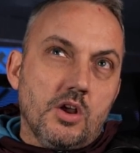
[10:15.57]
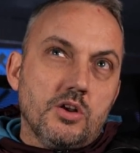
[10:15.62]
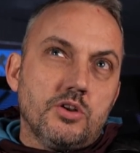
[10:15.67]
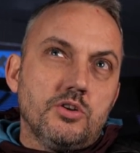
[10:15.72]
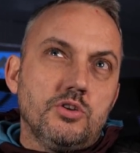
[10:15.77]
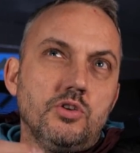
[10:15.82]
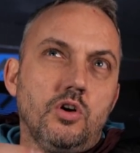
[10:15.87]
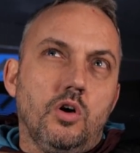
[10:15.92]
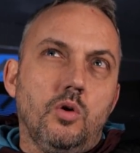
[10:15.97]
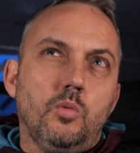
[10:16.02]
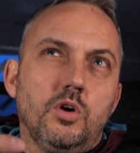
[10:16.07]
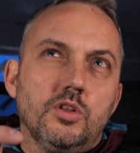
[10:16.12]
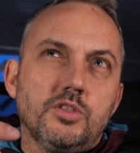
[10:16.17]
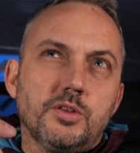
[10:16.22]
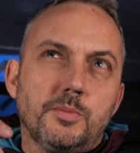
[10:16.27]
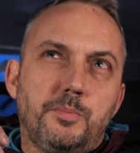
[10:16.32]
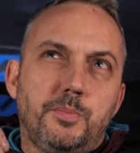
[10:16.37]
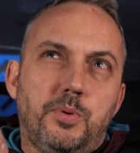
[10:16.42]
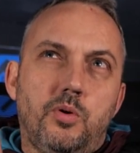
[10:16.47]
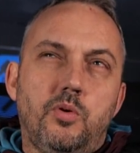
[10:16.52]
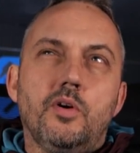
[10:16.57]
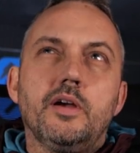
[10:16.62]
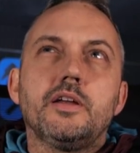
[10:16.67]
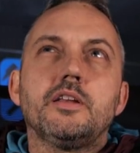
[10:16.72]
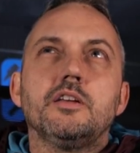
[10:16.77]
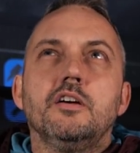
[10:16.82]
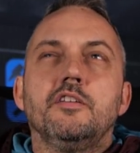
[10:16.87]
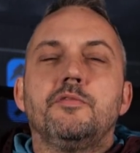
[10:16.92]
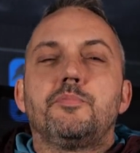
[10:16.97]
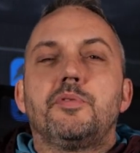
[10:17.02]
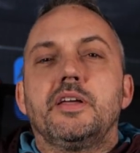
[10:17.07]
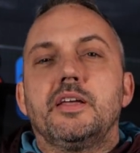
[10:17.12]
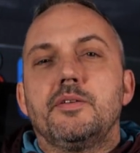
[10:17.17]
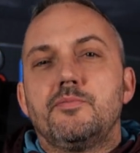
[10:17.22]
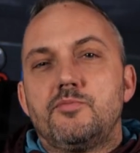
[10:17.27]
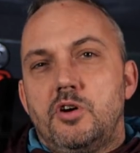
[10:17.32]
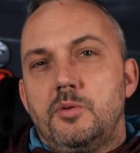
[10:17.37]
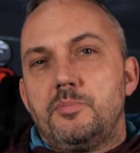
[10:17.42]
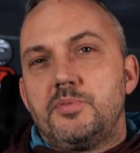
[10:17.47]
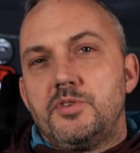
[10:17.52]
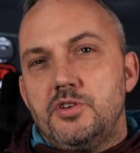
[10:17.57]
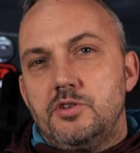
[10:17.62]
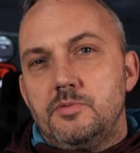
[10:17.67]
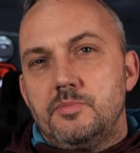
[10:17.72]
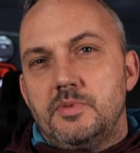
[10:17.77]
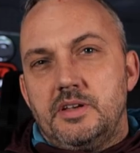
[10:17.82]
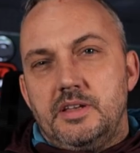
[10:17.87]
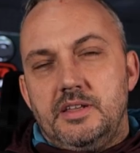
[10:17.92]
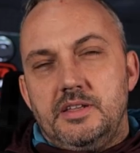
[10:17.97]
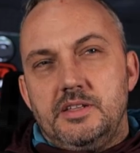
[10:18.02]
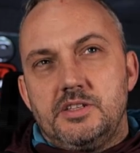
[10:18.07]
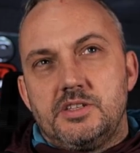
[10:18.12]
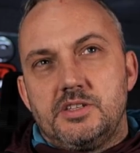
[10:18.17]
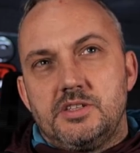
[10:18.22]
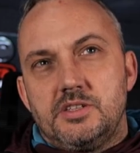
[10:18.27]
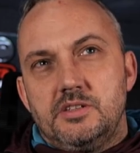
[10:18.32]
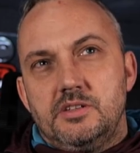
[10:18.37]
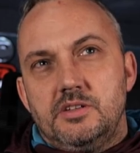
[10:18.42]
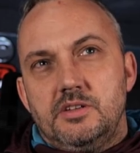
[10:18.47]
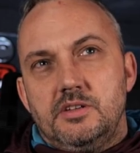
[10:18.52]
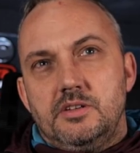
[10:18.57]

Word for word: Not what the point of bringing Rob Newman is,